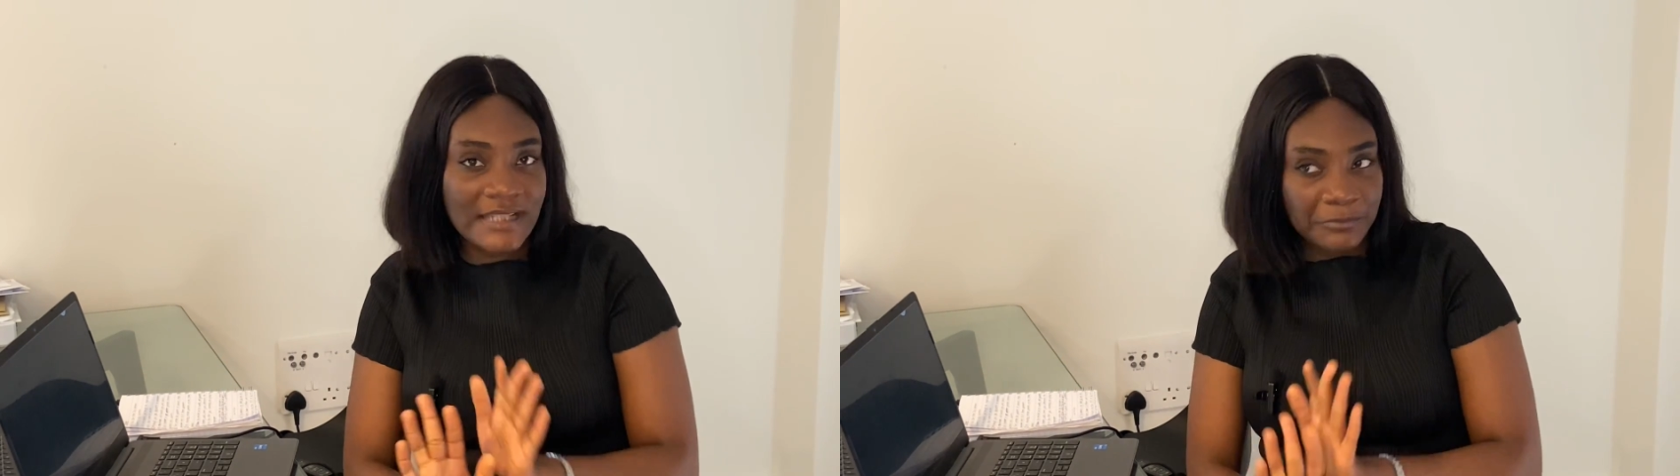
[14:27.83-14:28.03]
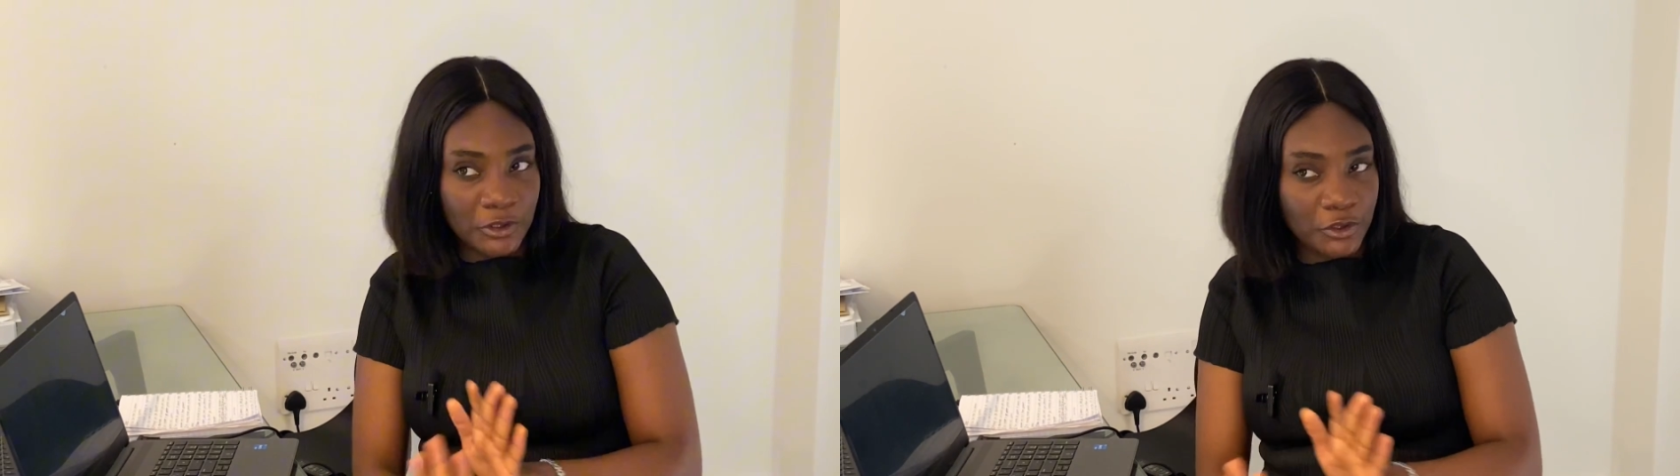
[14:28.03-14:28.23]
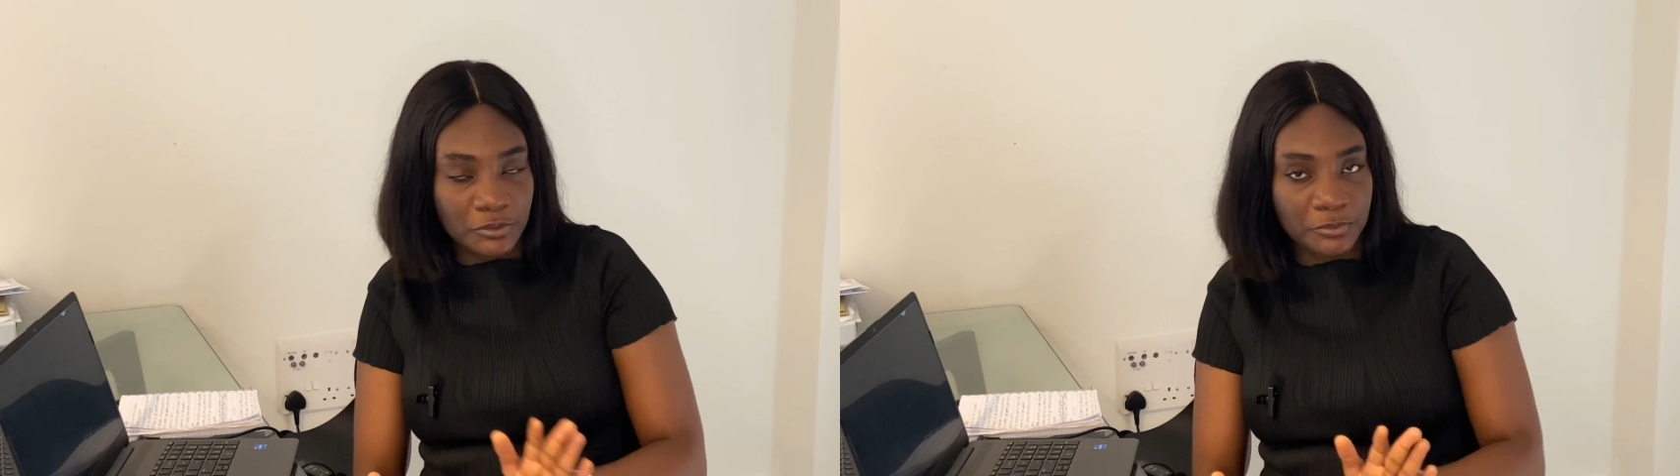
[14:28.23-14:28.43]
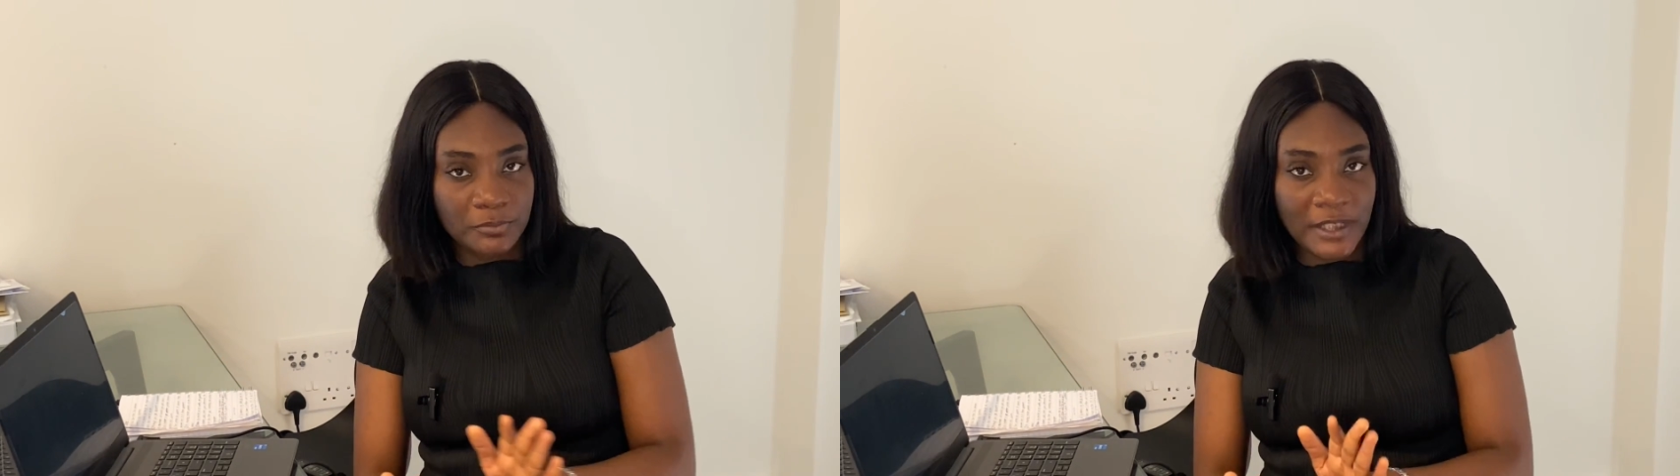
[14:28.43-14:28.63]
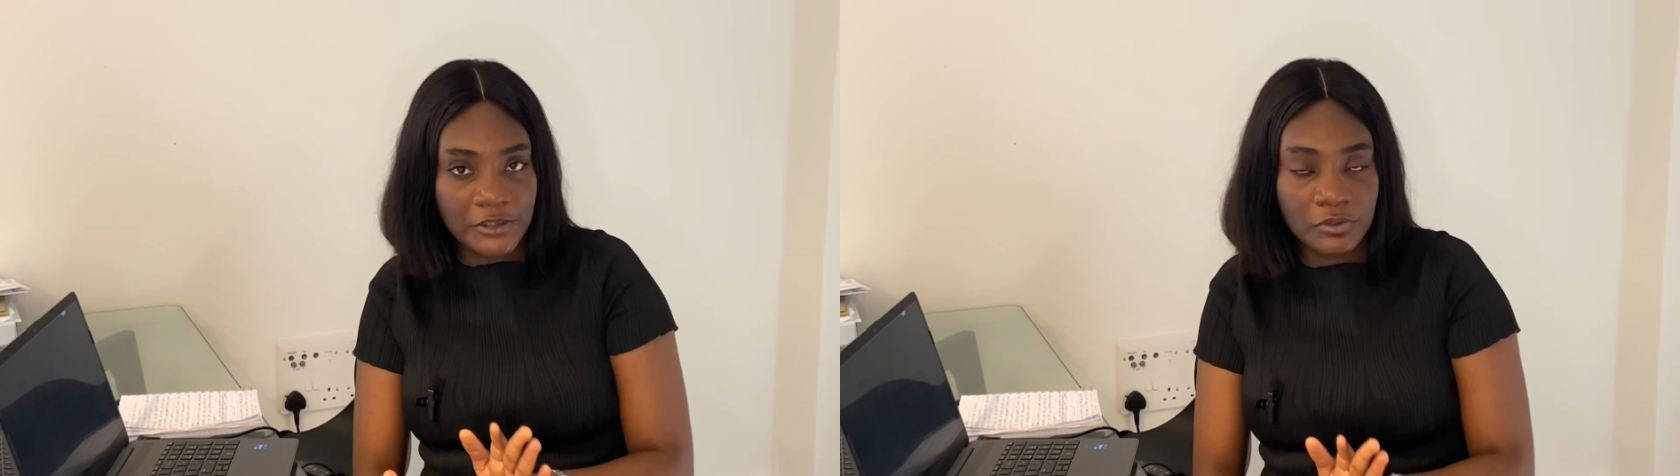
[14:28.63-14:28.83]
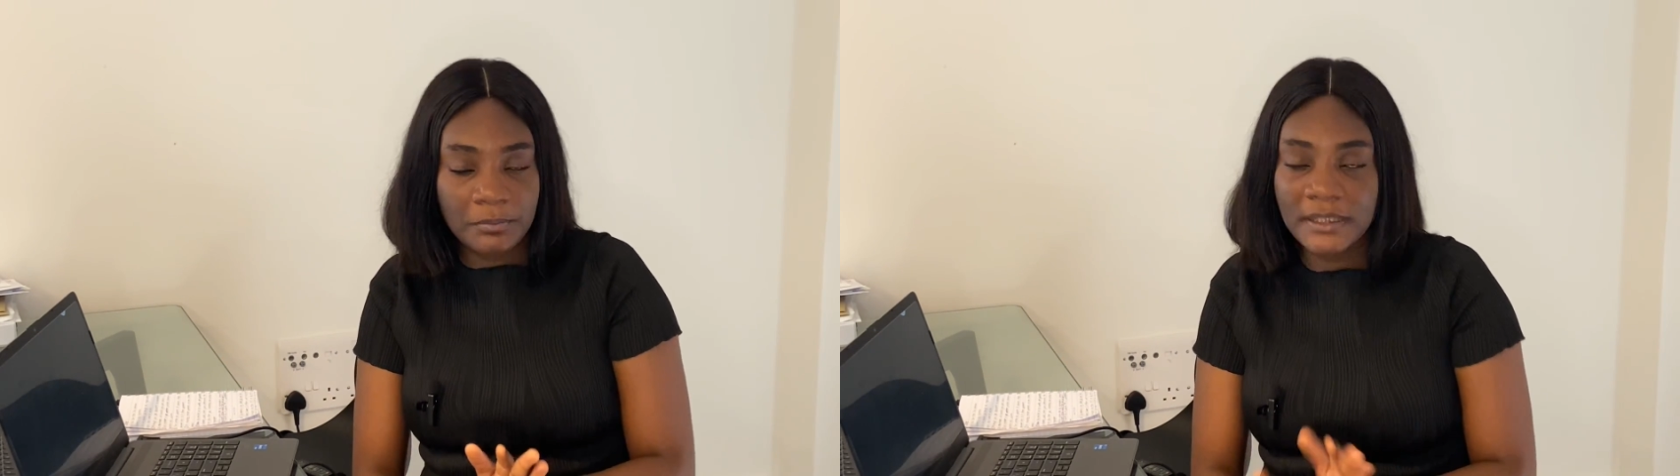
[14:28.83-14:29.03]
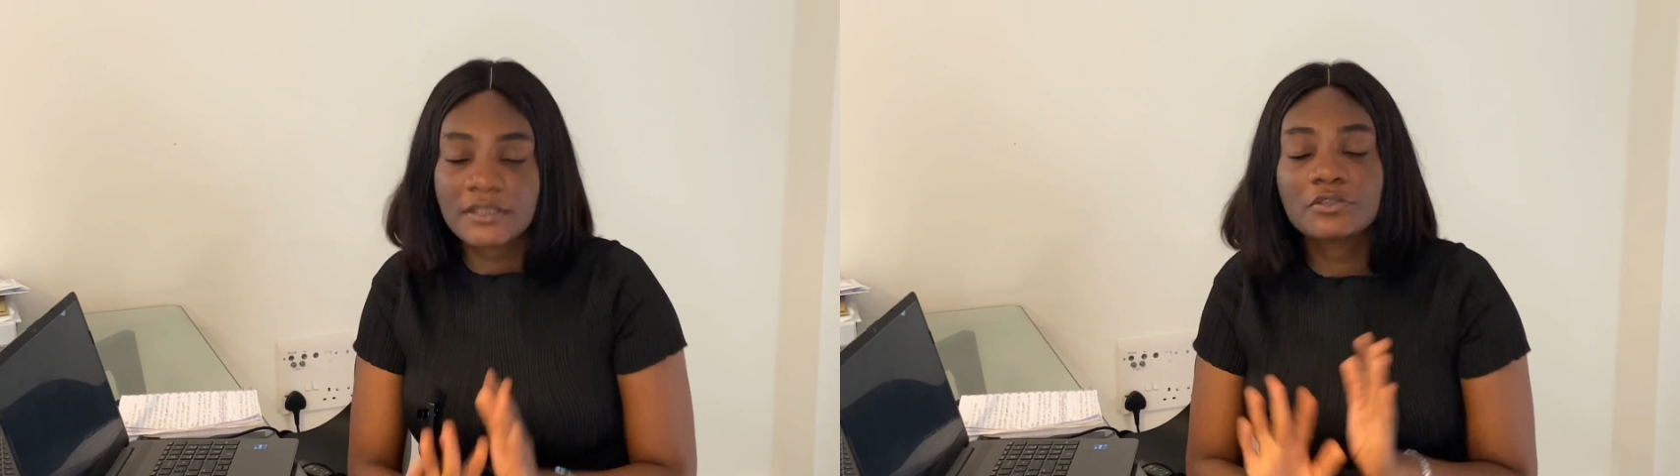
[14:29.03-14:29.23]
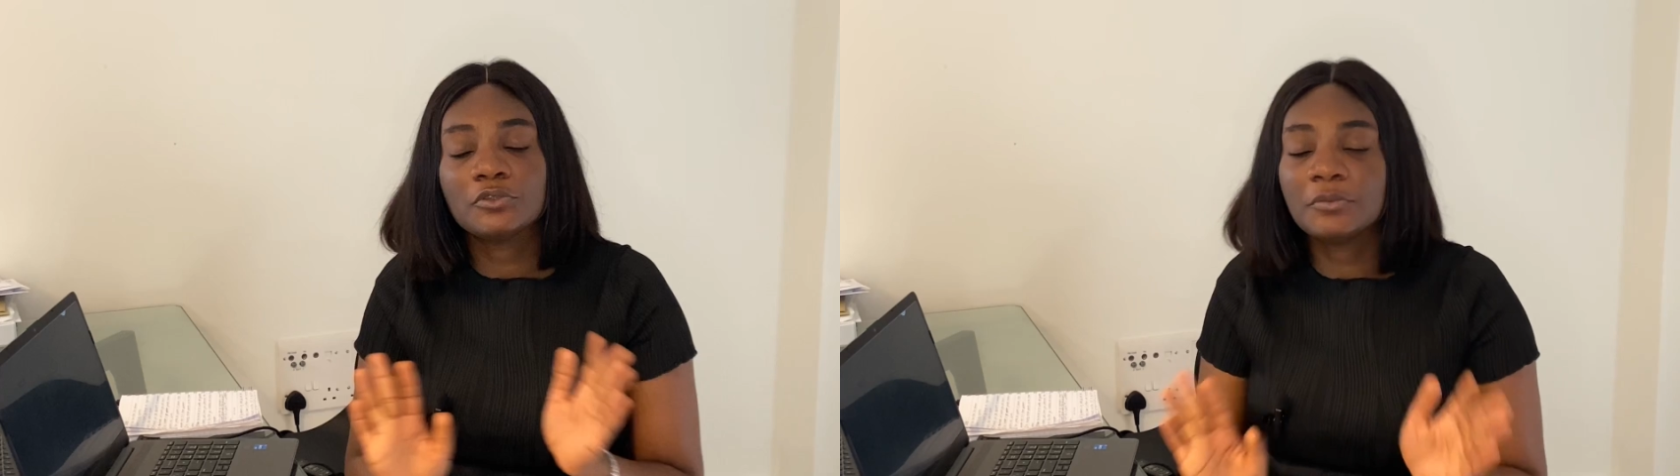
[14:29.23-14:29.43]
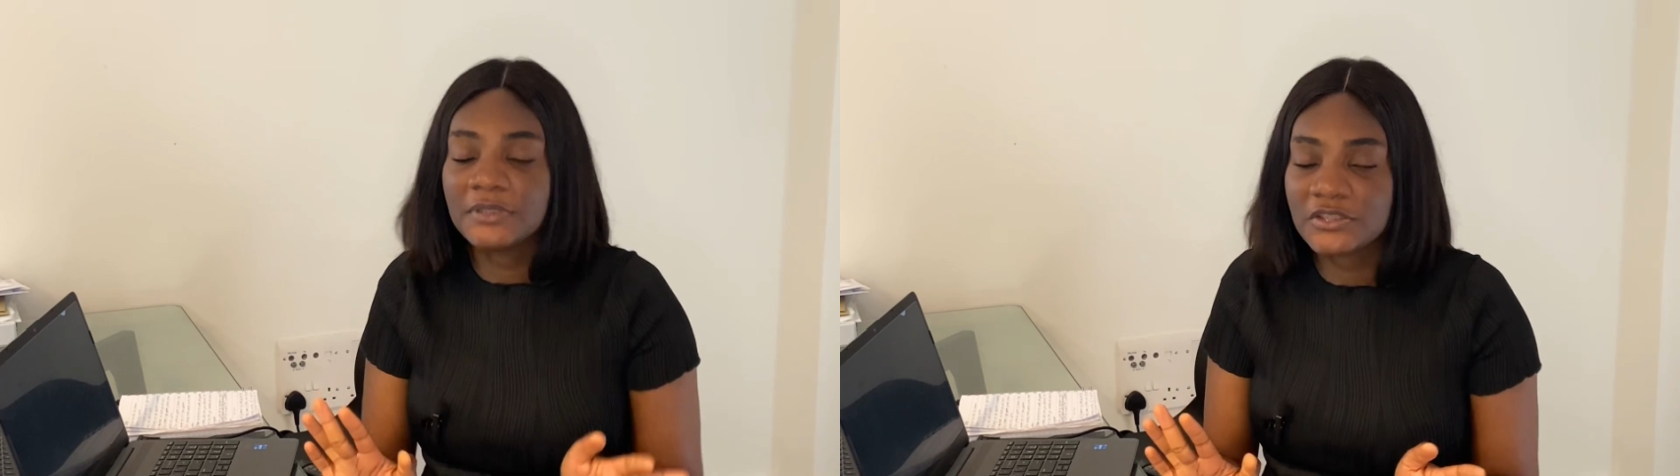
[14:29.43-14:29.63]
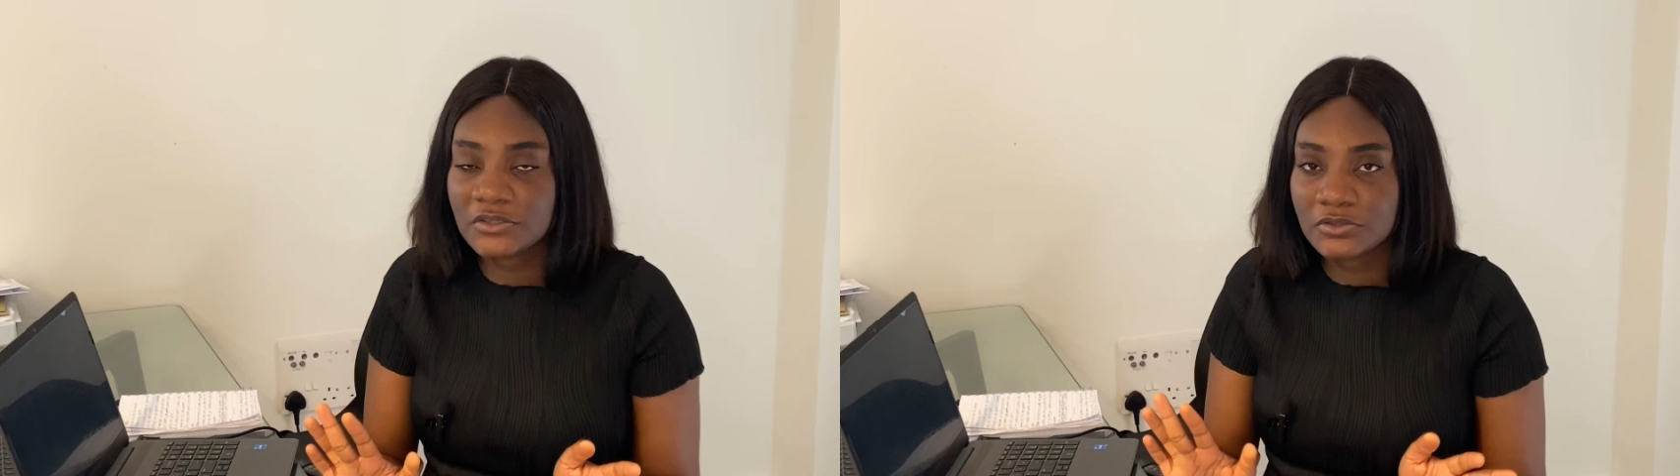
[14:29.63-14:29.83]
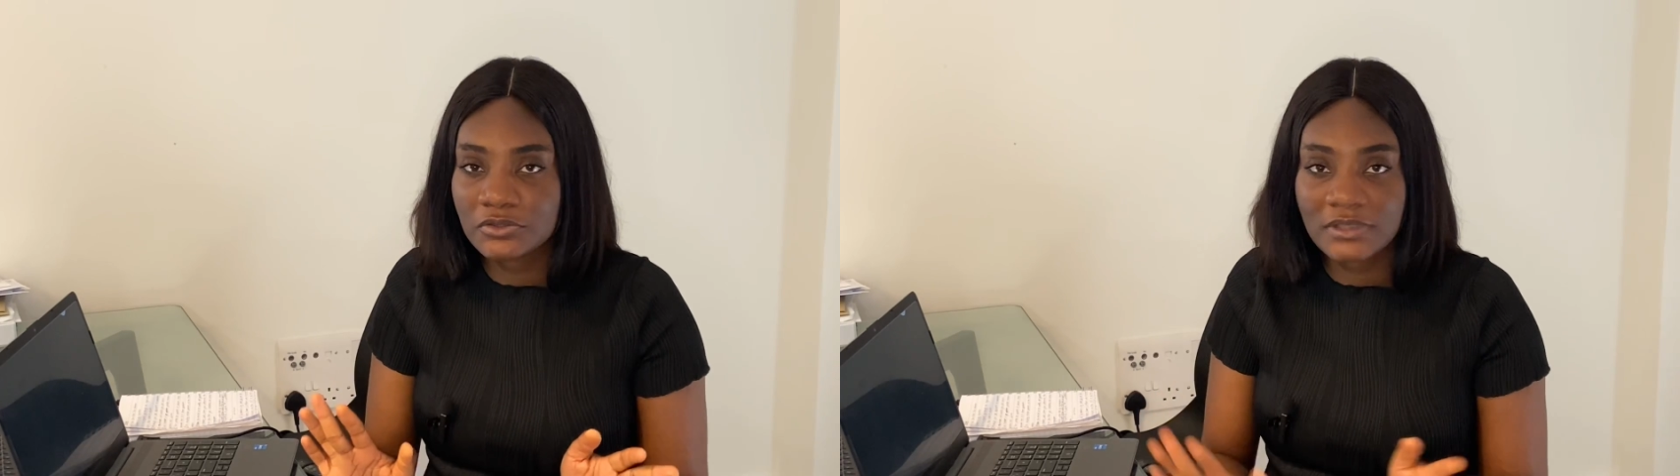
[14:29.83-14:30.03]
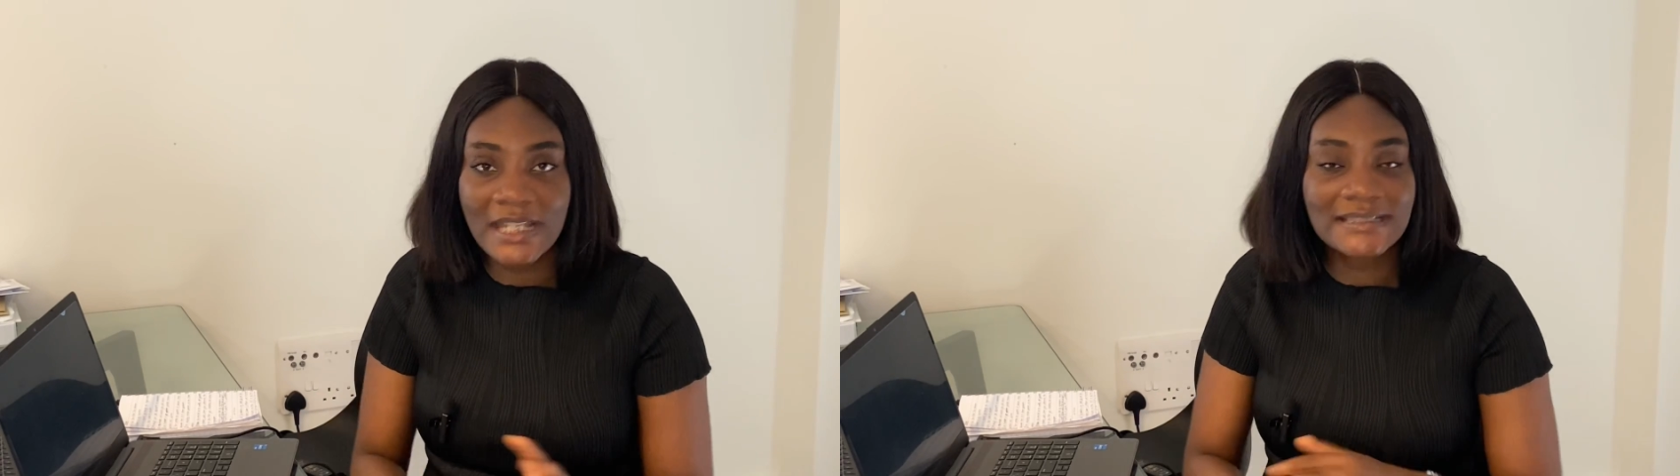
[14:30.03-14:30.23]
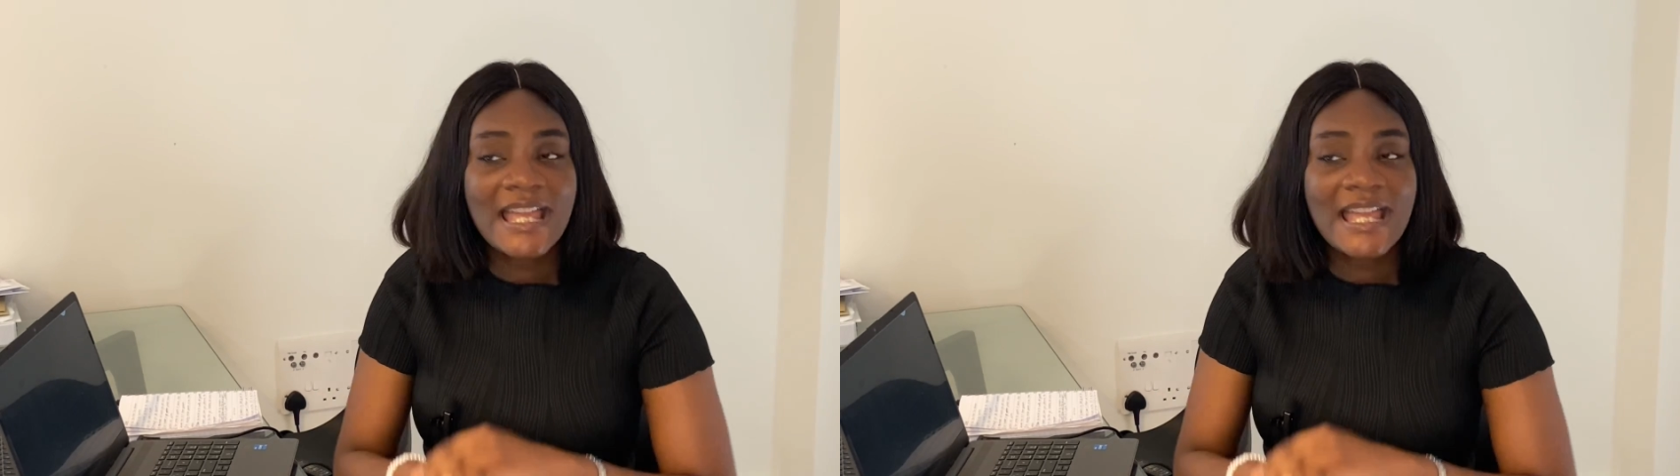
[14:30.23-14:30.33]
I'm not going to blow my trumpet? No, please don't do that.